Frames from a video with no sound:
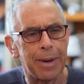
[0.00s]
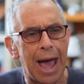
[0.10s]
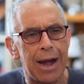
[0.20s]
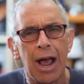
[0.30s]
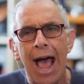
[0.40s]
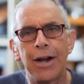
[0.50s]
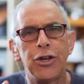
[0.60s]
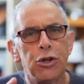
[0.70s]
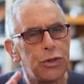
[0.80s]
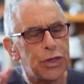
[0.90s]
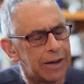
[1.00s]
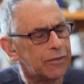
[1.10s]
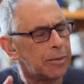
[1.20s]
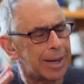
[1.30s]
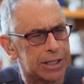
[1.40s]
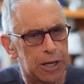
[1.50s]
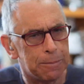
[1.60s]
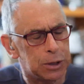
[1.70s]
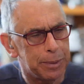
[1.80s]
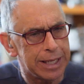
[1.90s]
And and do you think of them as
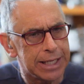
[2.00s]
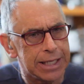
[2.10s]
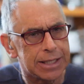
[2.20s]
subspecies?